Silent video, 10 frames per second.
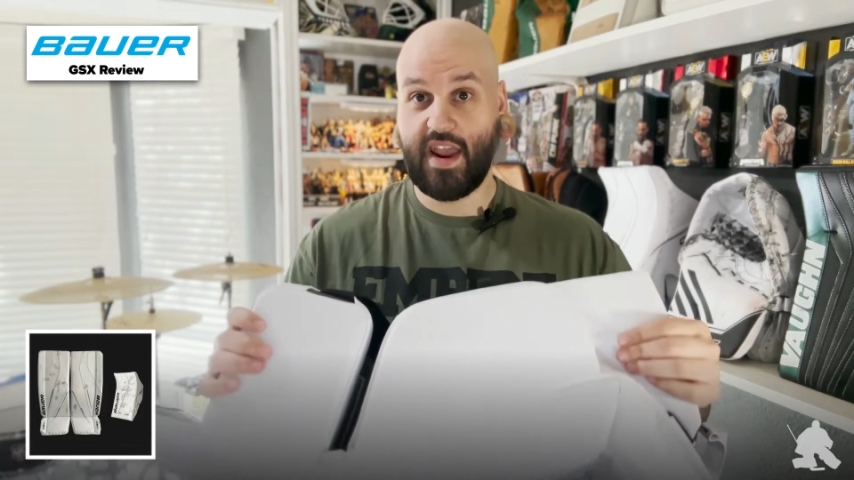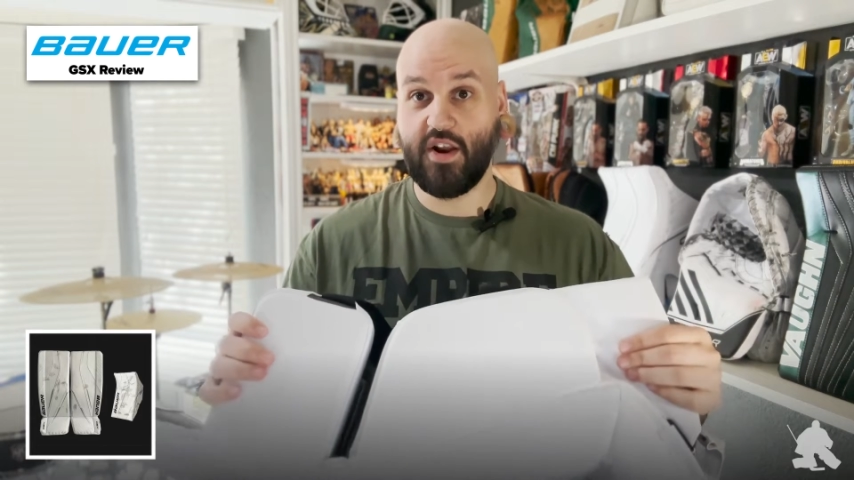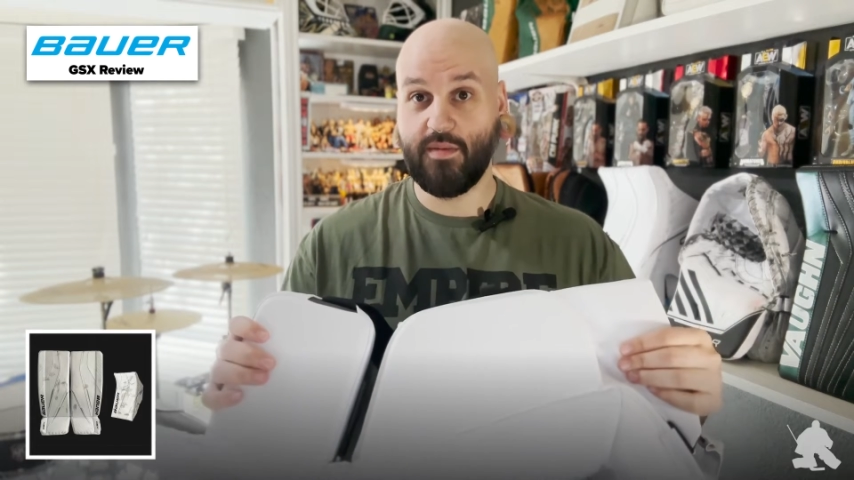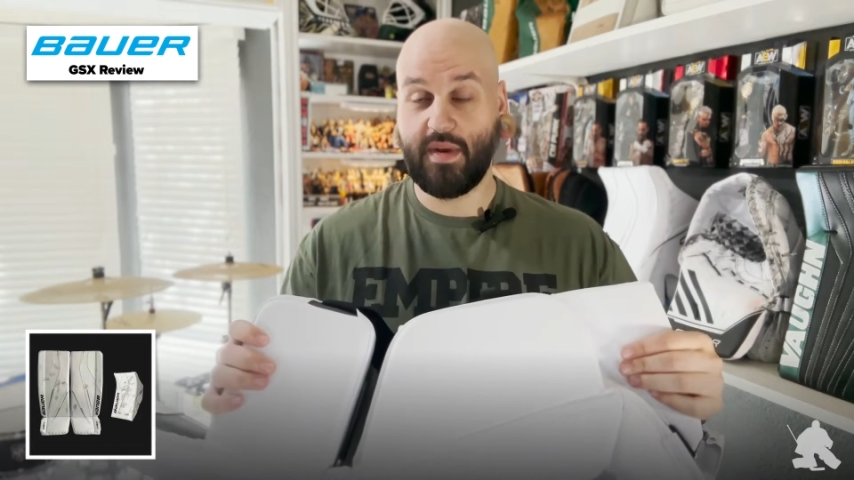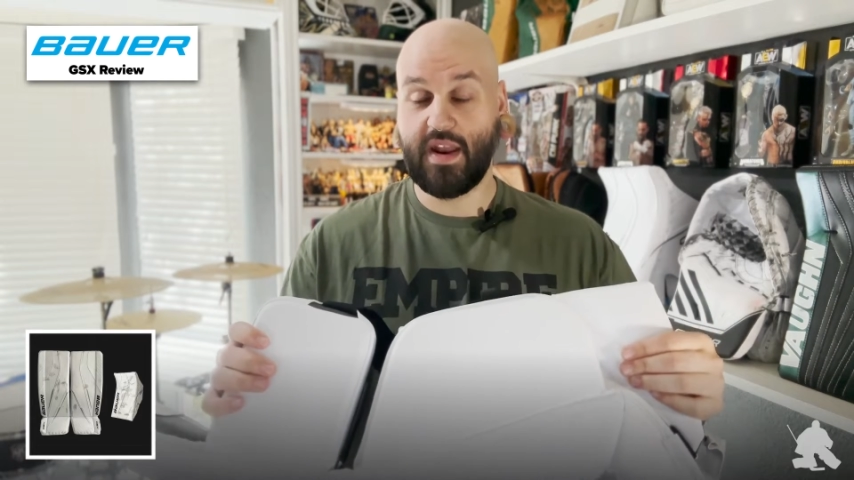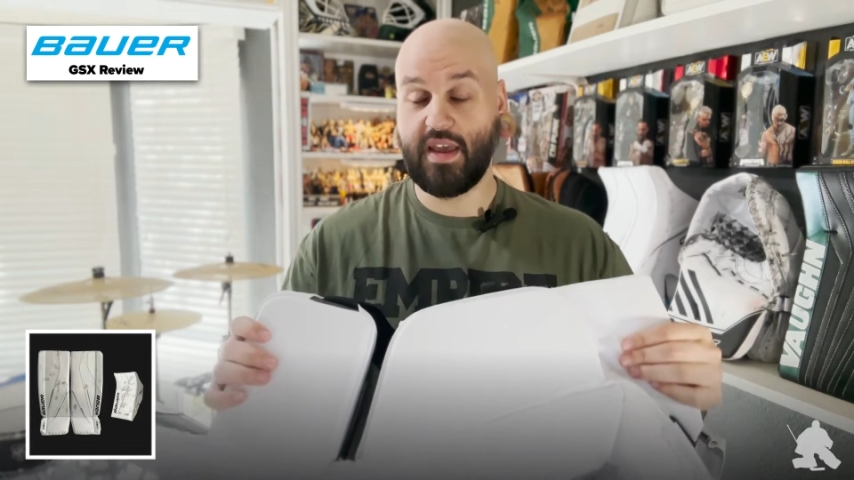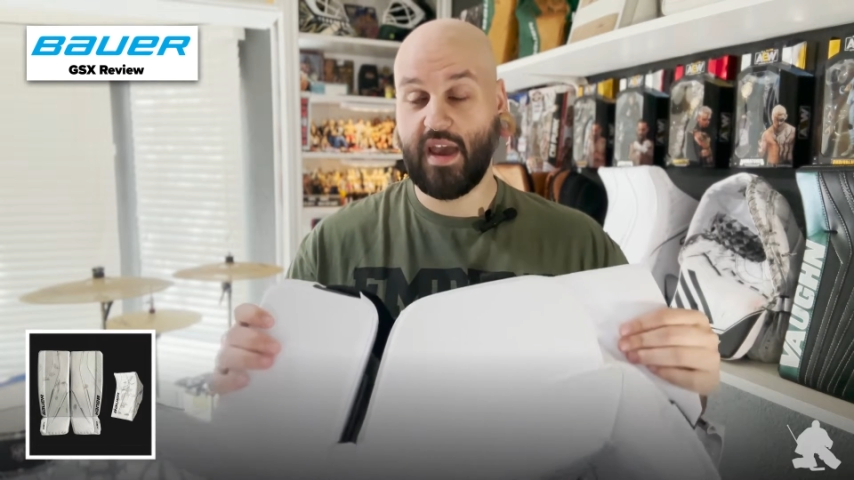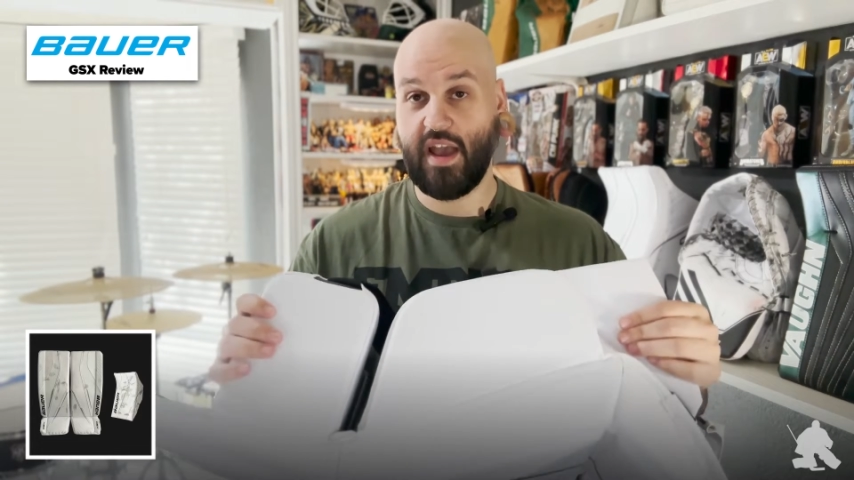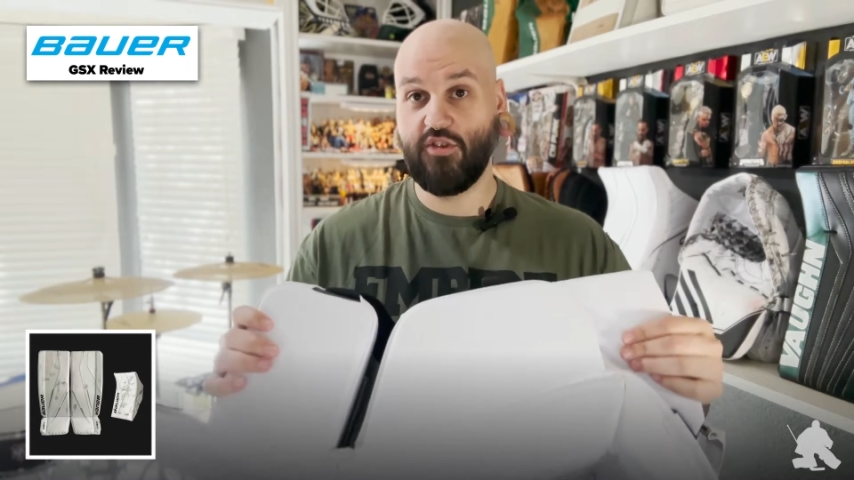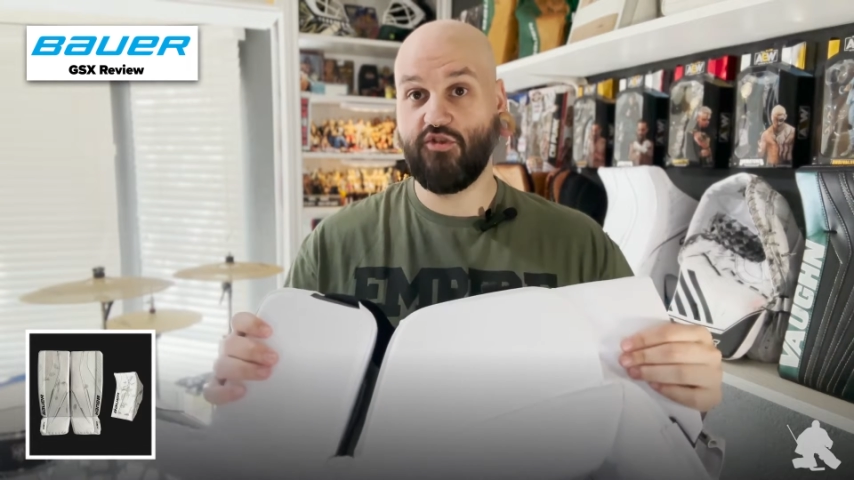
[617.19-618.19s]

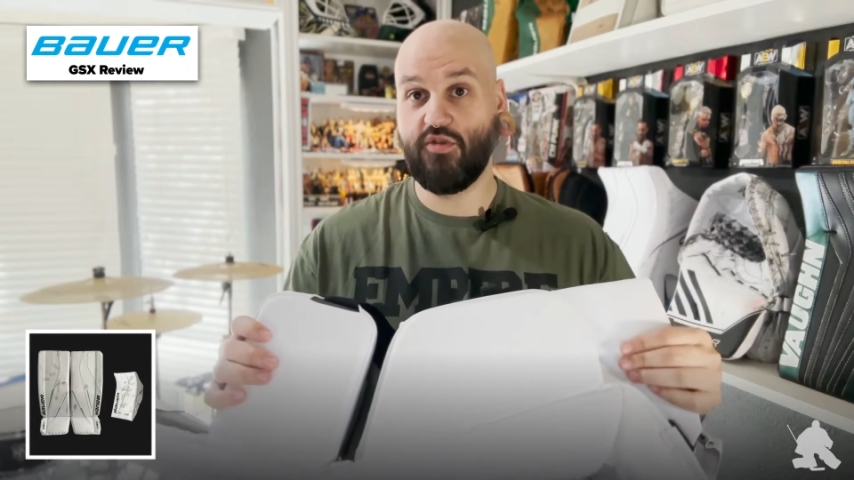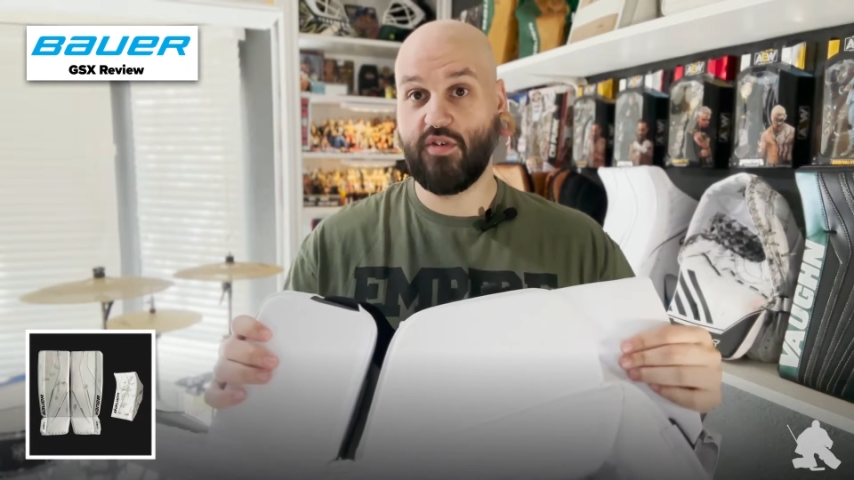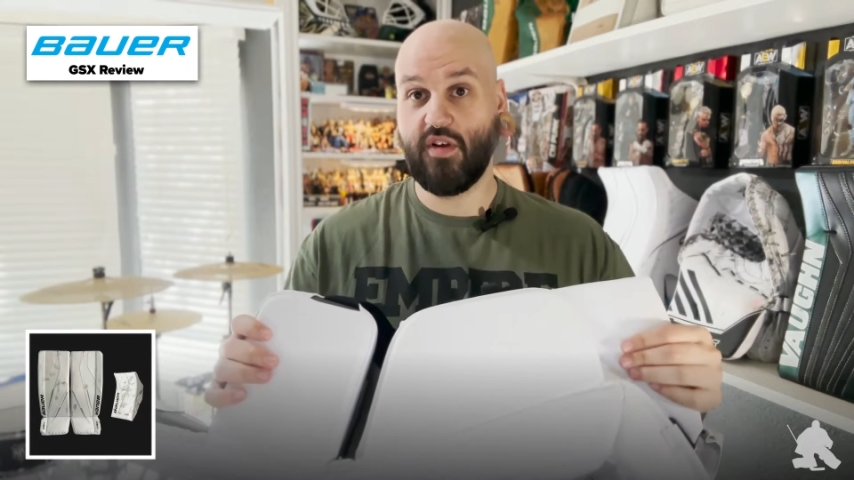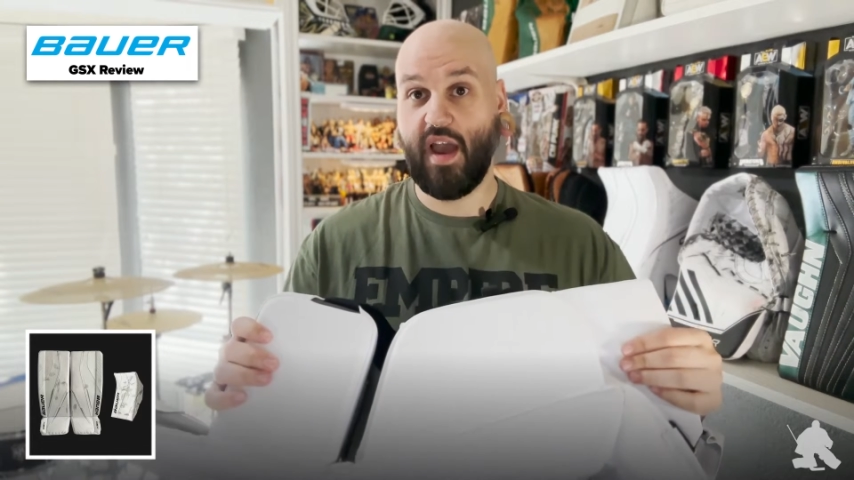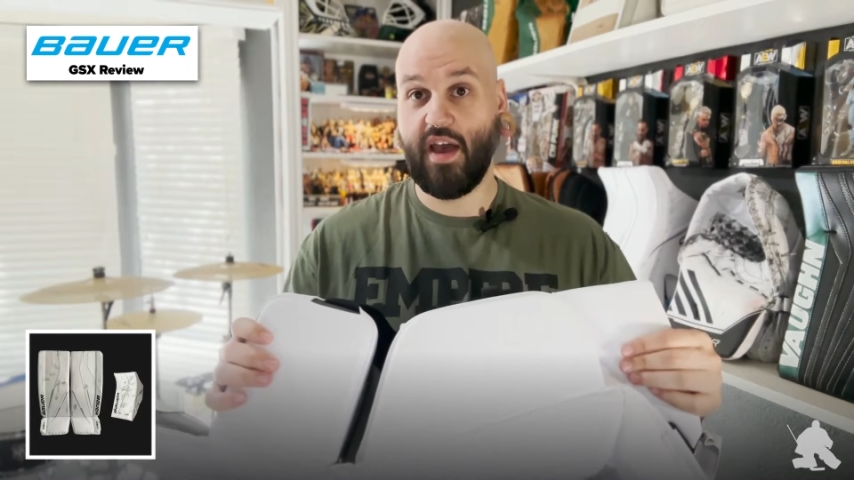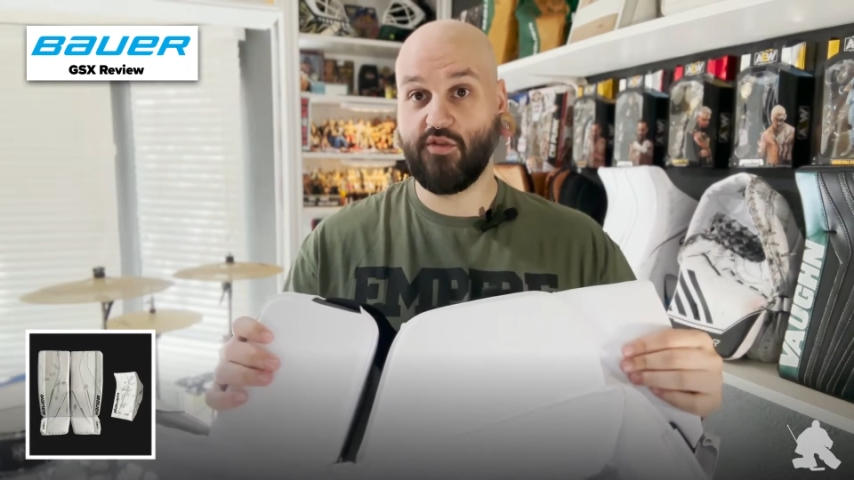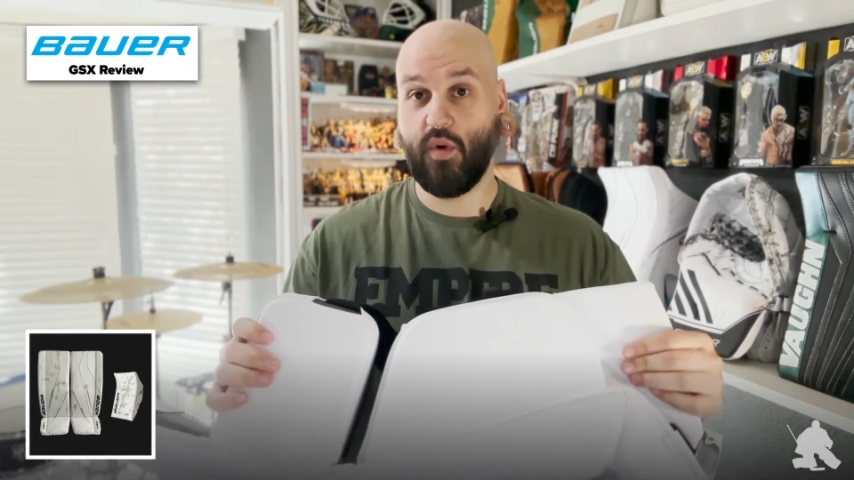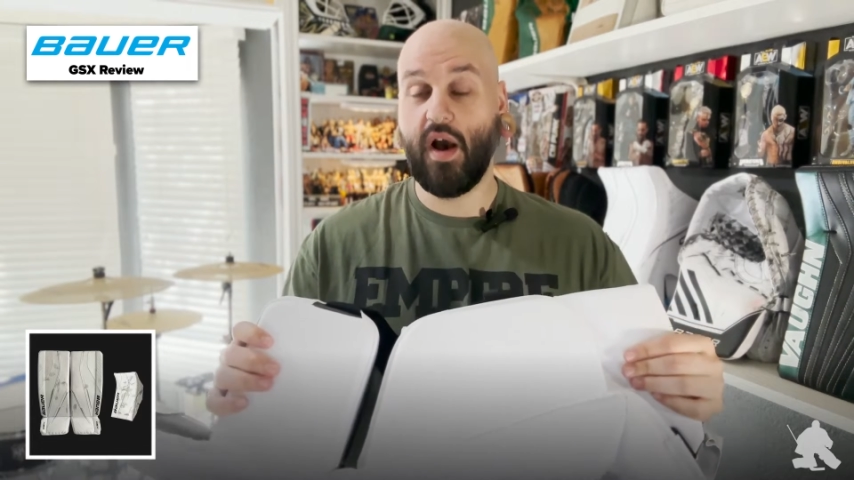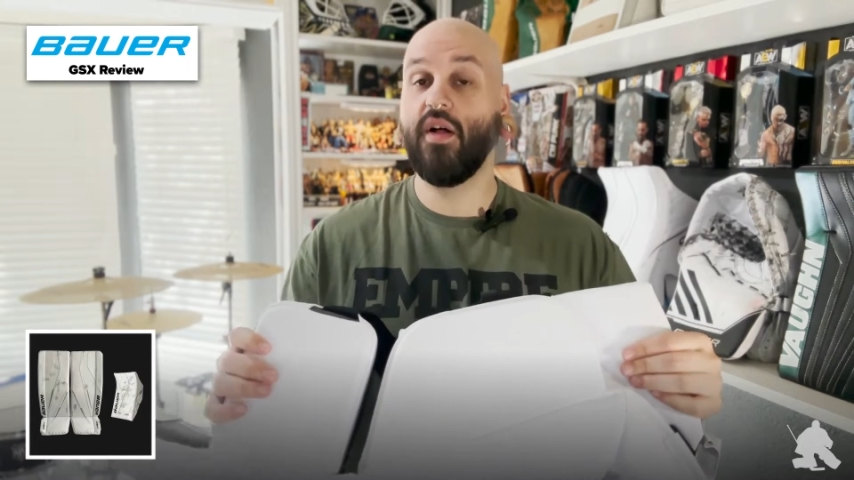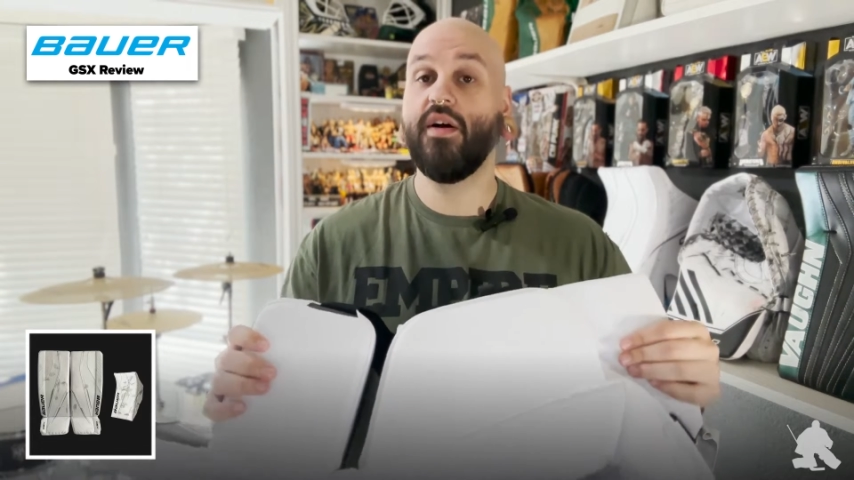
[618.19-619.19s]
intermediate and junior as
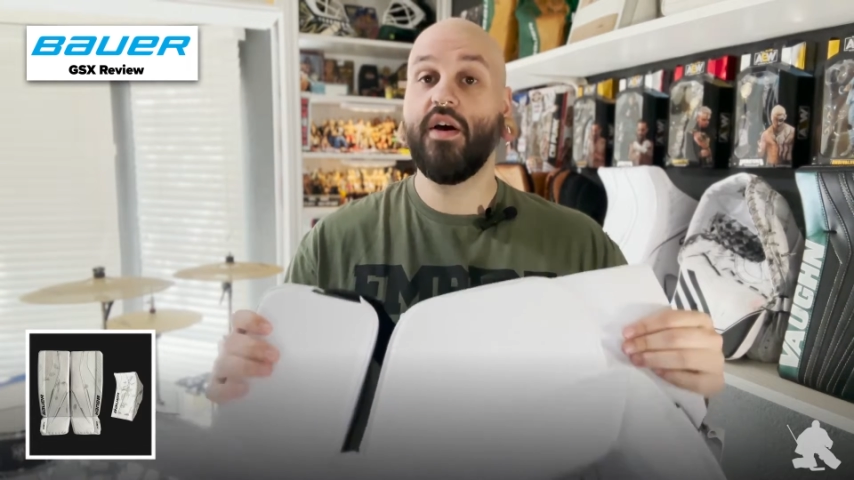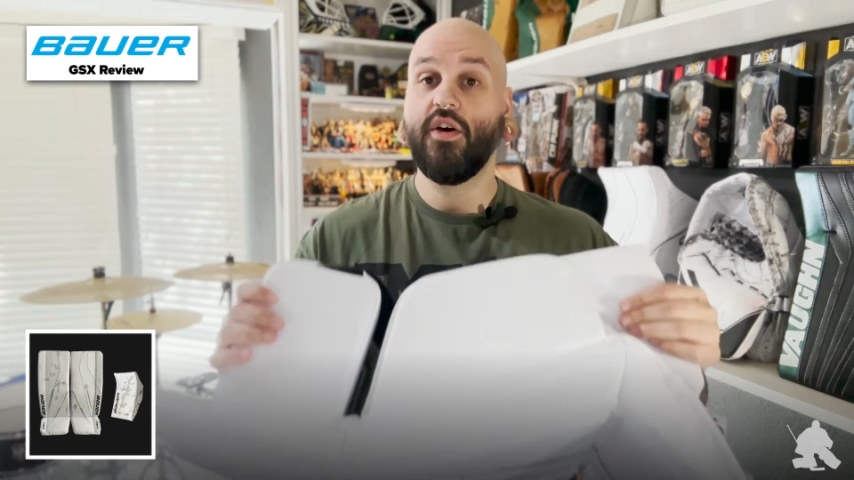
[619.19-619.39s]
well.